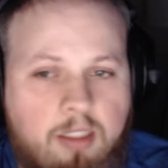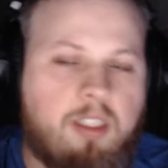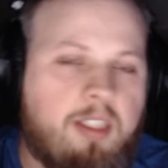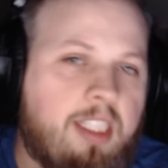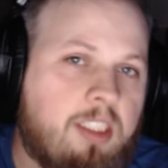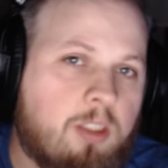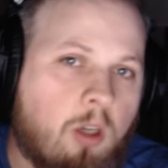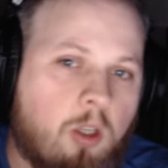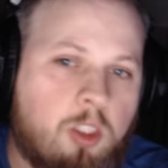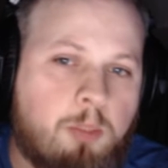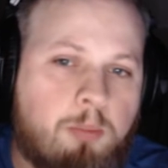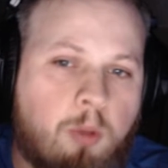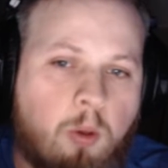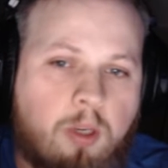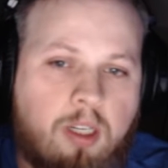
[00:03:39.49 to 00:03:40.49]
These cards are
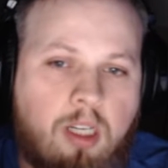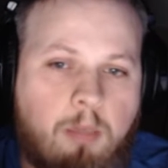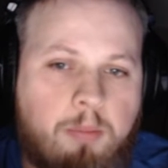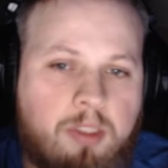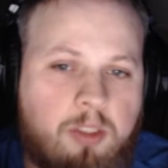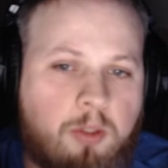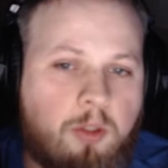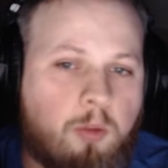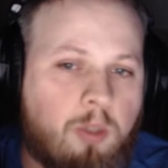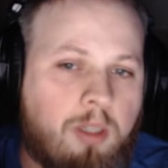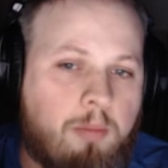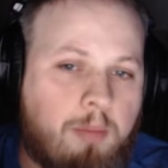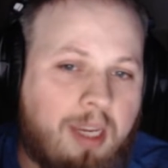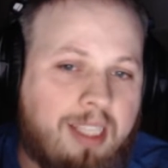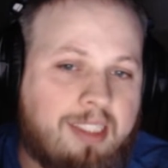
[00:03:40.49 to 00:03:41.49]
broken up into 3
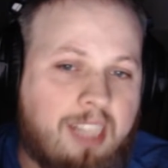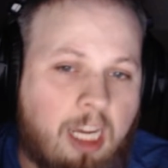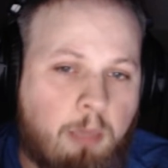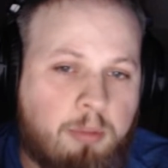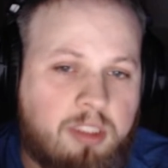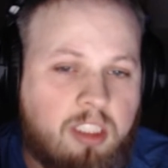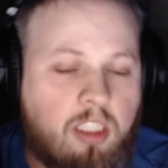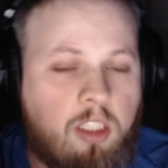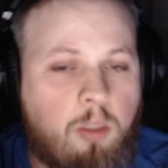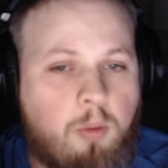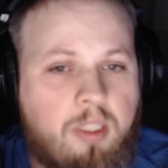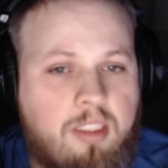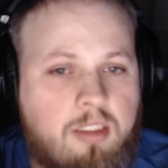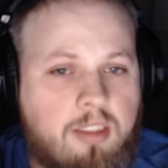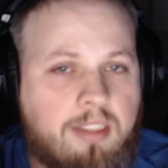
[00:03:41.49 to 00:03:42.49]
main types:
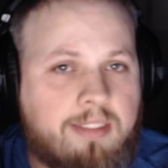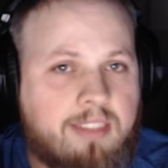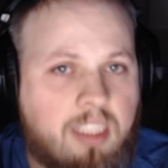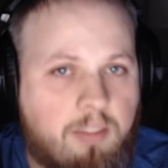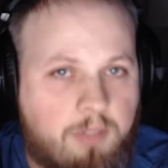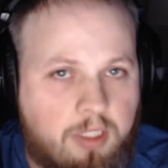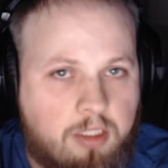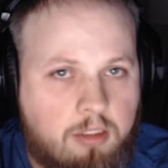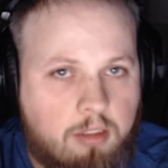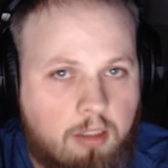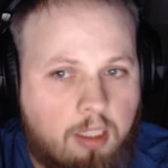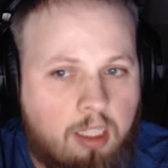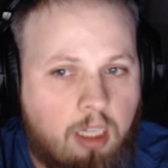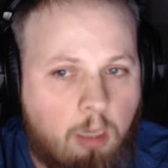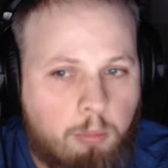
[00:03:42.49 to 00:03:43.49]
units, events,
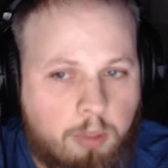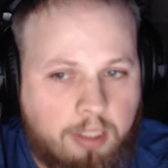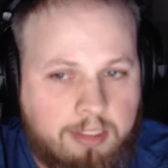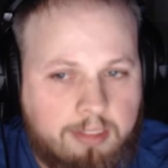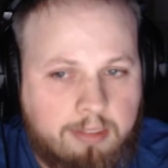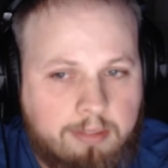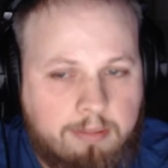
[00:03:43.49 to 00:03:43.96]
and upgrades.